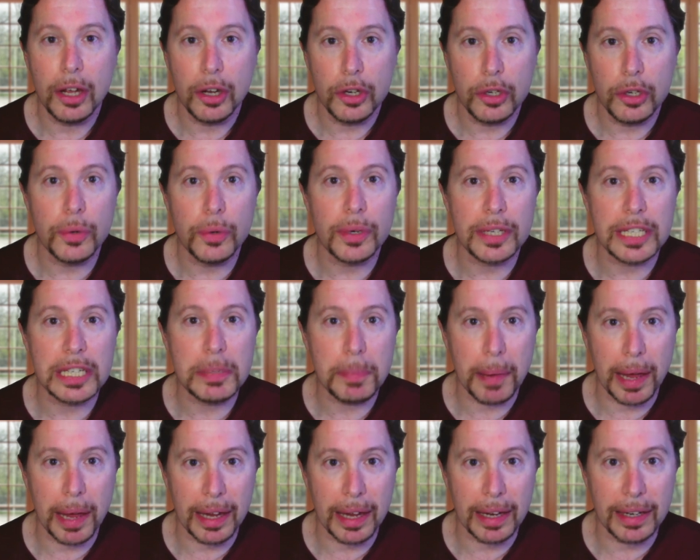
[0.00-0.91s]
to
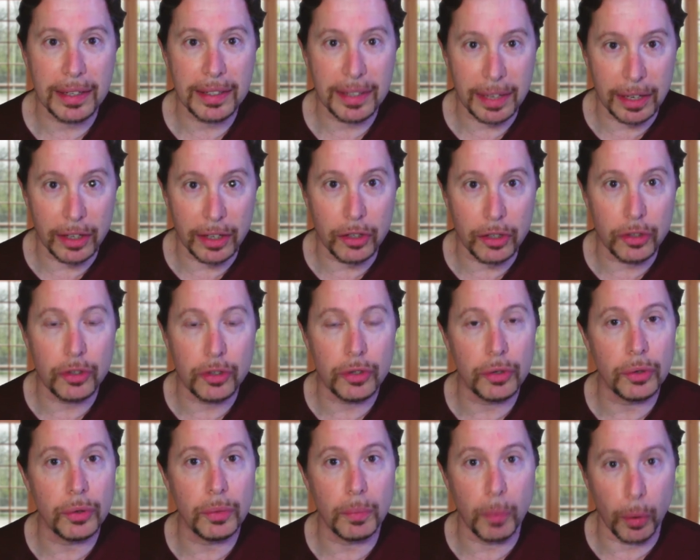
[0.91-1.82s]
expand
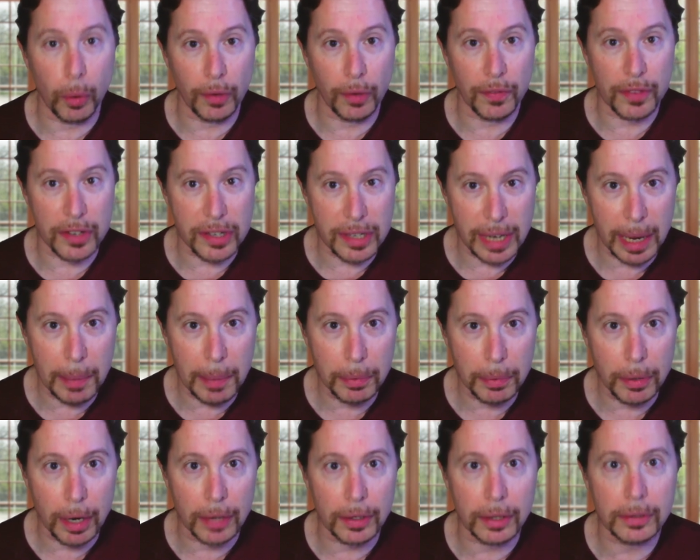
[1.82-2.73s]
into more of the same
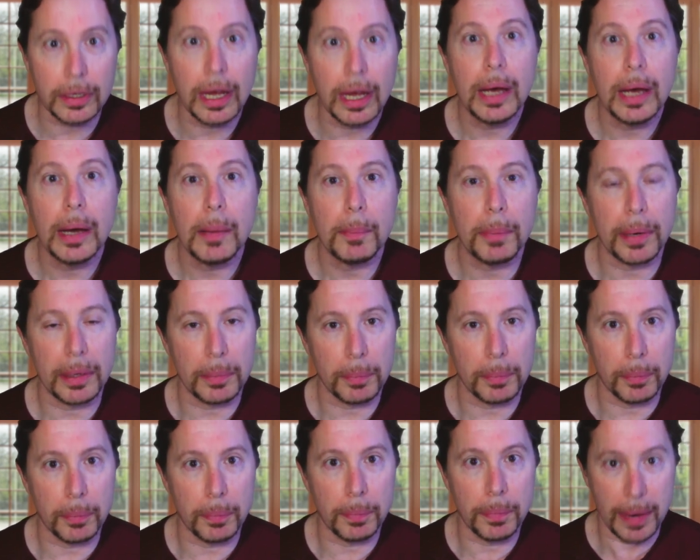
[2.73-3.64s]
product, but
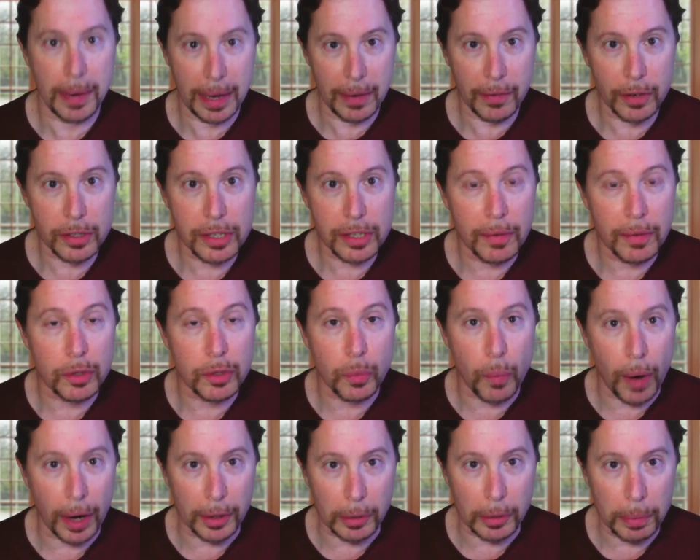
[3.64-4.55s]
give ourselves a
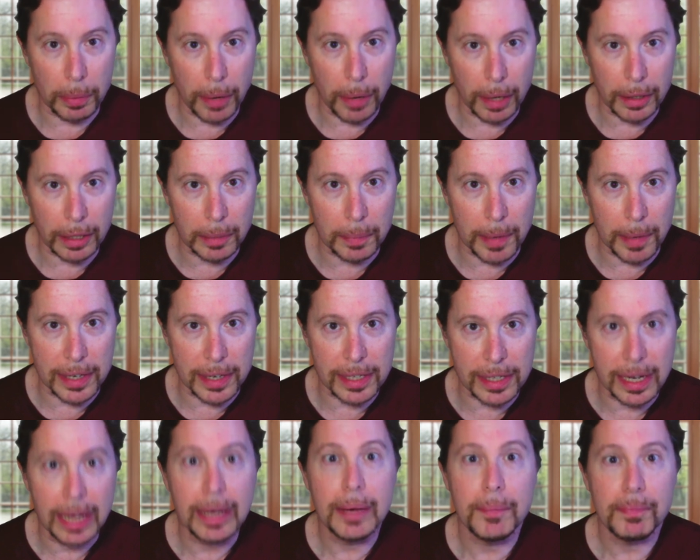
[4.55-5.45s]
wider product base
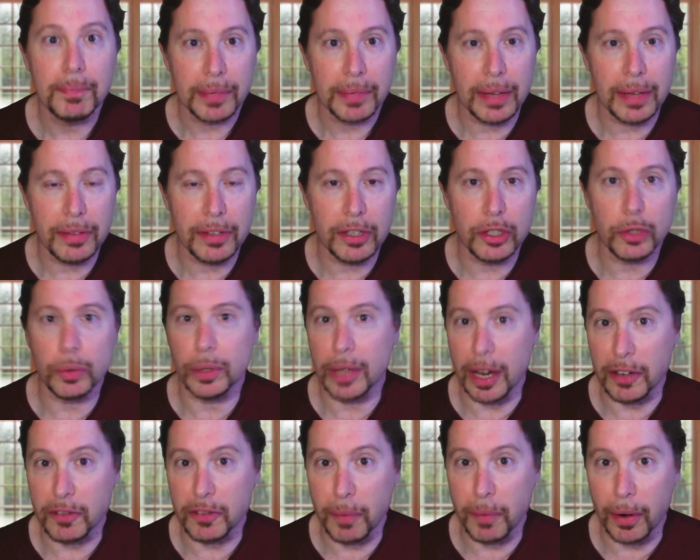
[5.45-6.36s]
and then do a lot
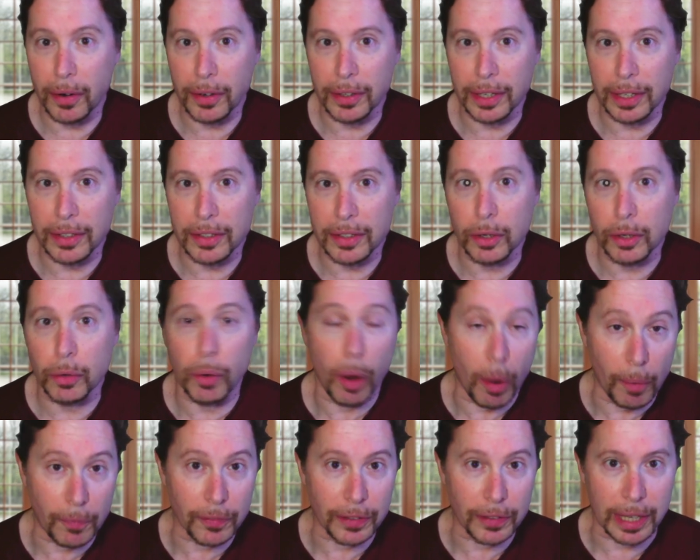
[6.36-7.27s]
of marketing to
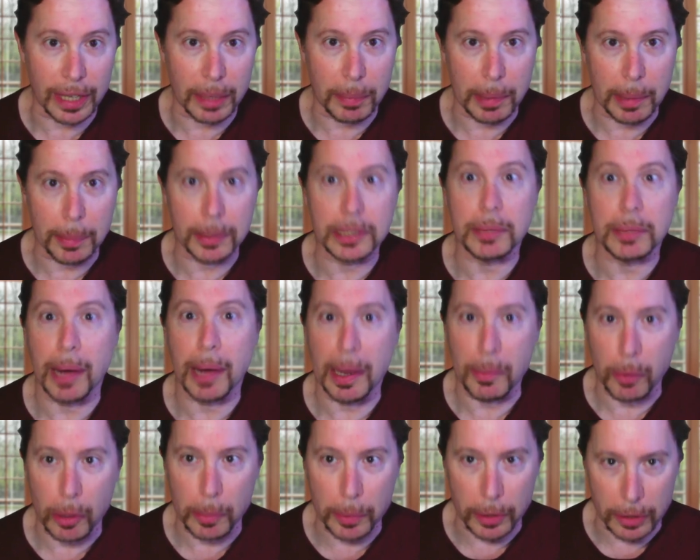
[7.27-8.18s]
hopefully get people to buy
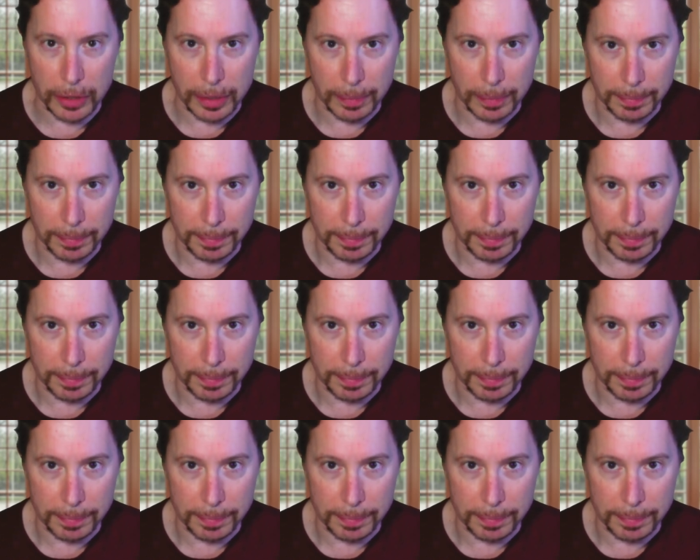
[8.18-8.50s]
more books.